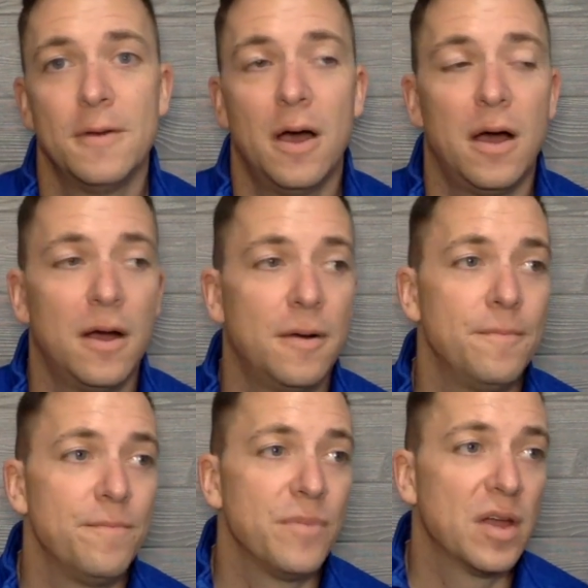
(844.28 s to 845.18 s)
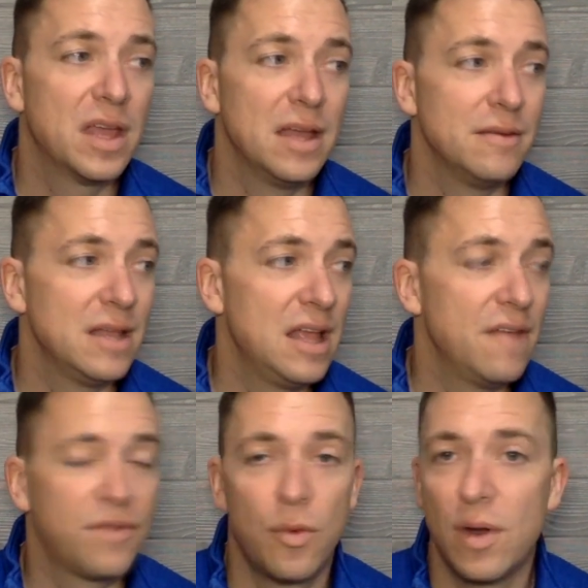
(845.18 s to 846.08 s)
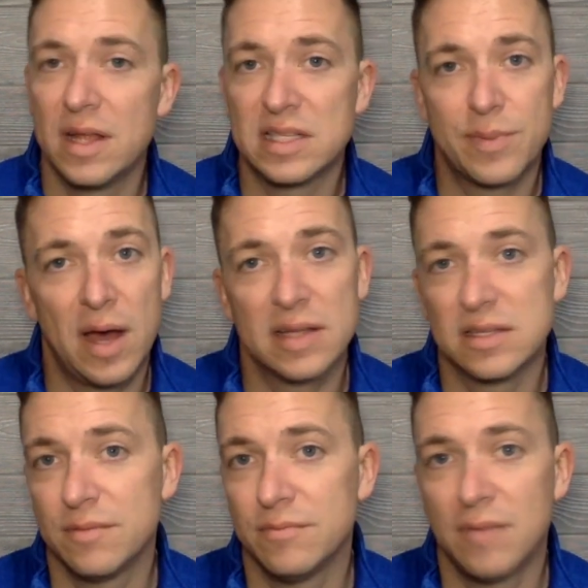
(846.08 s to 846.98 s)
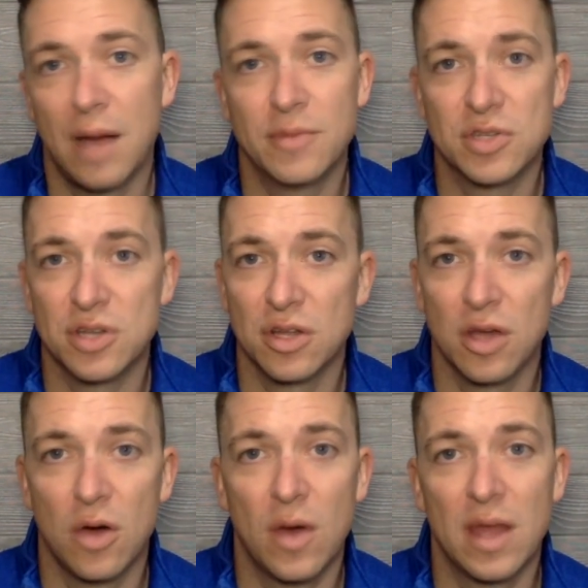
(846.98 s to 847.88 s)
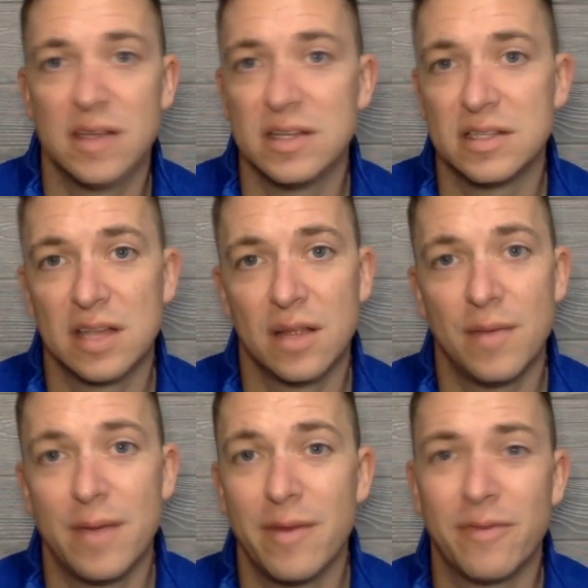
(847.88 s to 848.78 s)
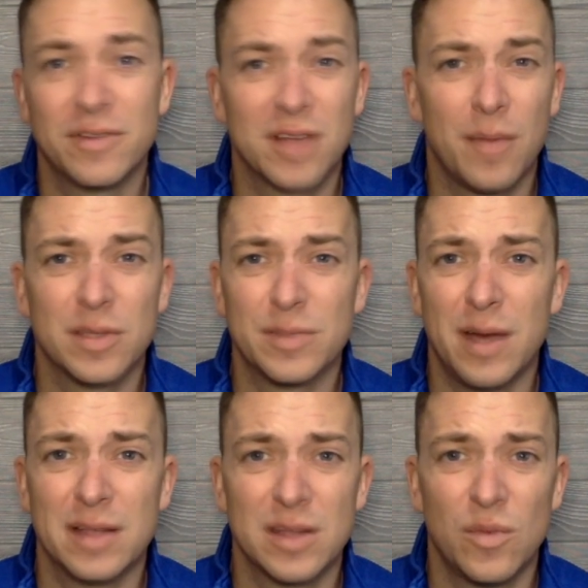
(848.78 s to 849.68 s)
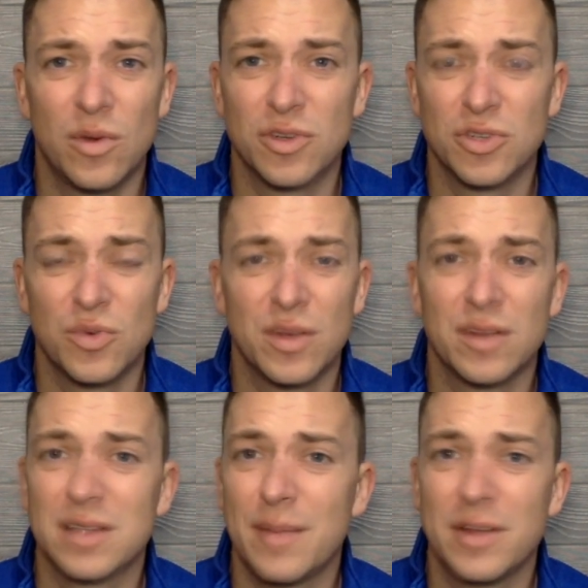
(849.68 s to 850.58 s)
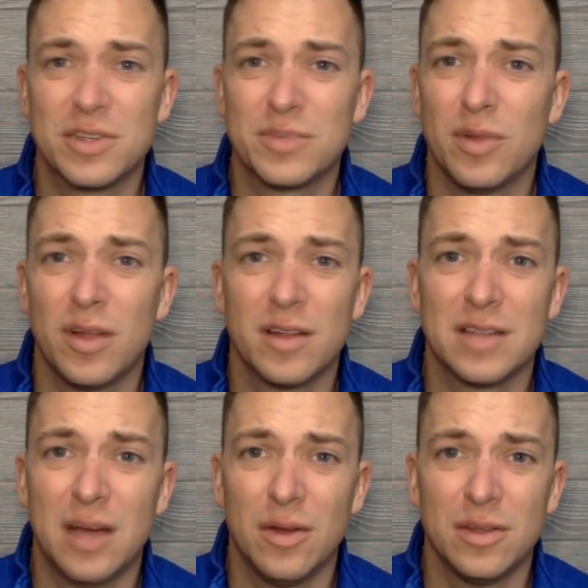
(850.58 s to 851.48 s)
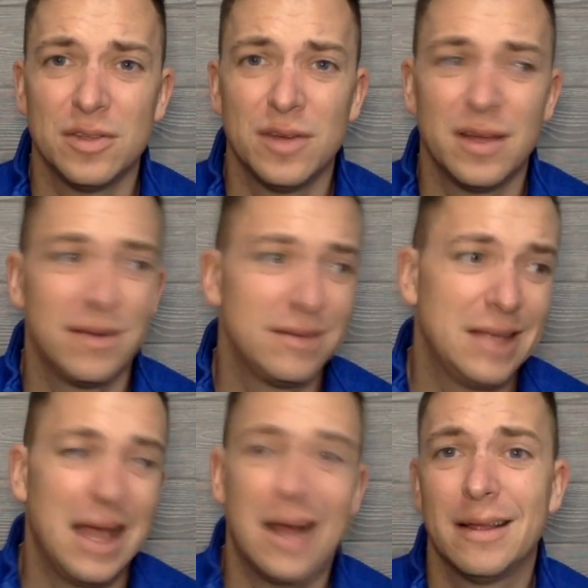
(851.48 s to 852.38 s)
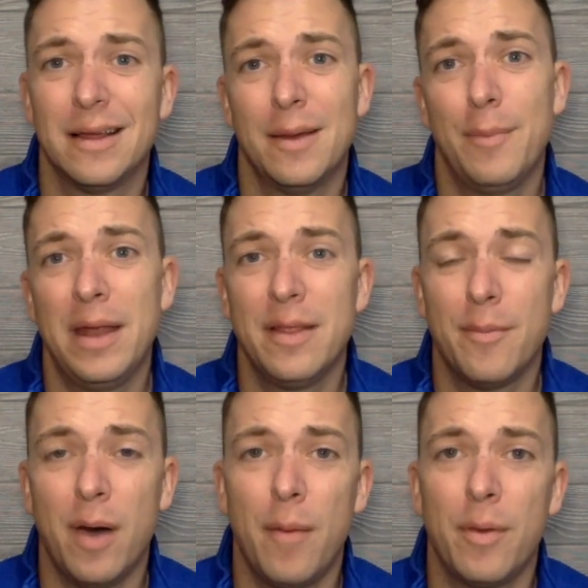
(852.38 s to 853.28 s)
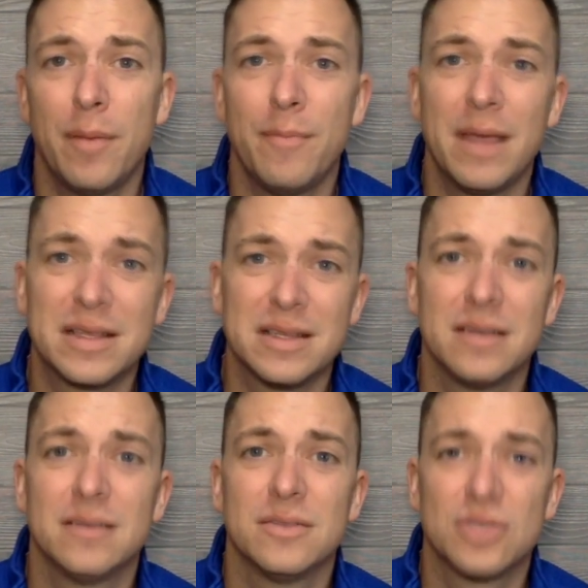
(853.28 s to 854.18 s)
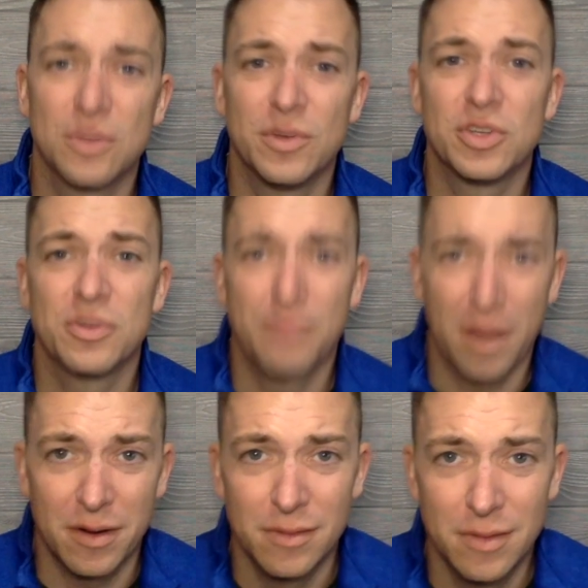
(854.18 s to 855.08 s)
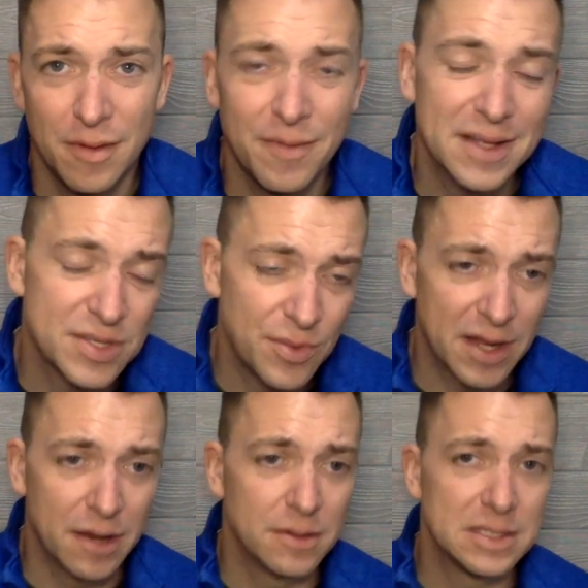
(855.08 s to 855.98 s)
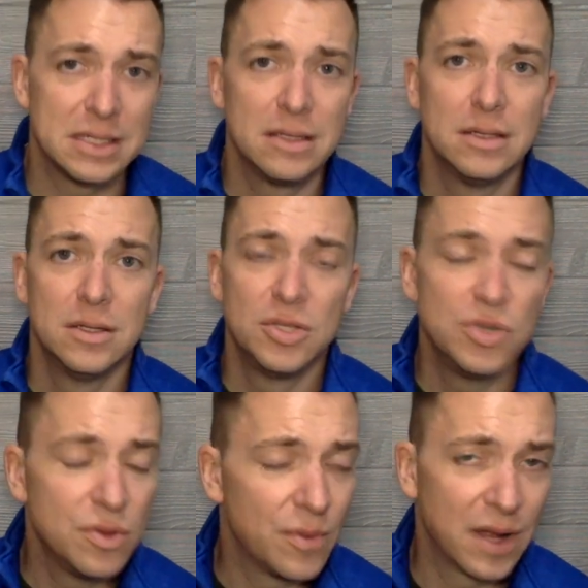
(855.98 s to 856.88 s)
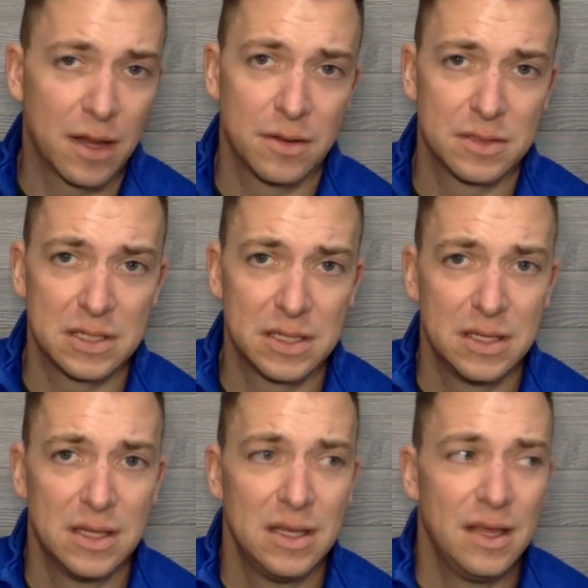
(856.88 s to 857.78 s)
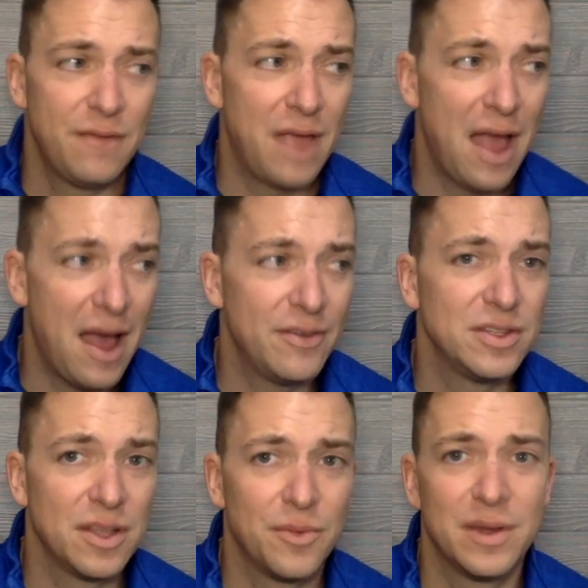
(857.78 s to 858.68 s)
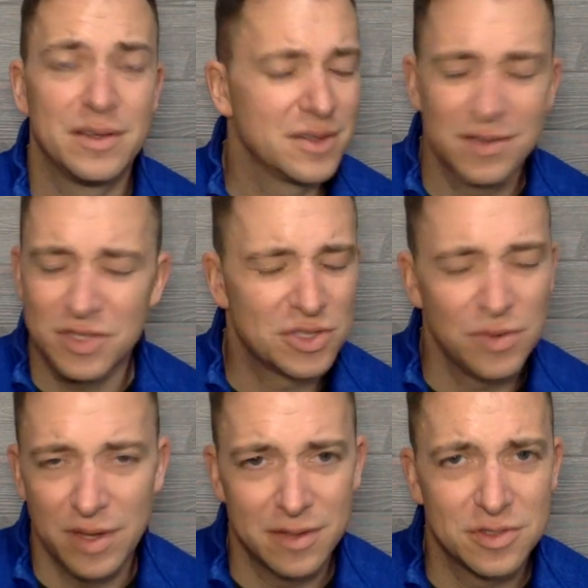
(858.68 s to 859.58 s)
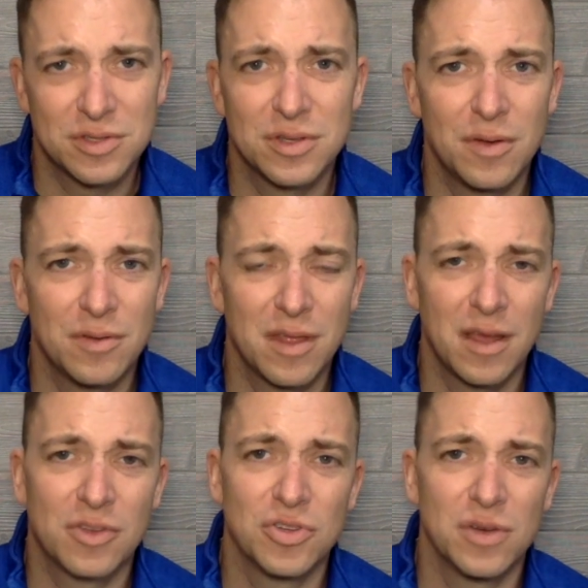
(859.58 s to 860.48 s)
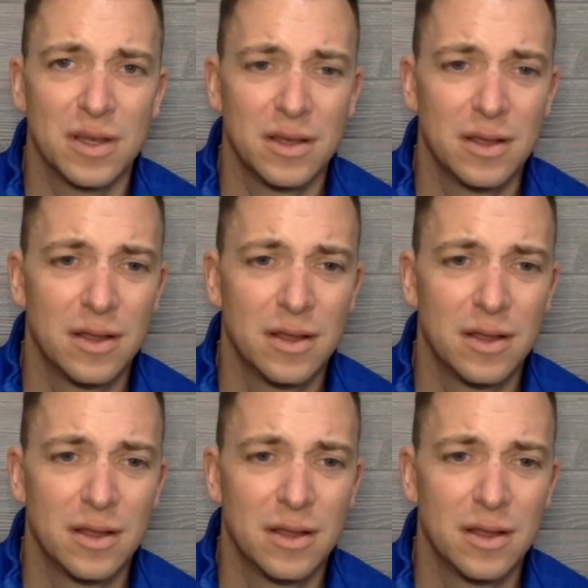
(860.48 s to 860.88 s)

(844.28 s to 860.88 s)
Um, again, if the rain spots them, I'm just going to go and detail them. Maybe if it's a couple spots on one or two windows, I might just pull out a towel and do it. Yeah, pain in the butt, but it makes it so much better. That's the rain guarantee. Do the rain guarantee. If you haven't done the rain guarantee, just do it. Just don't think, do it.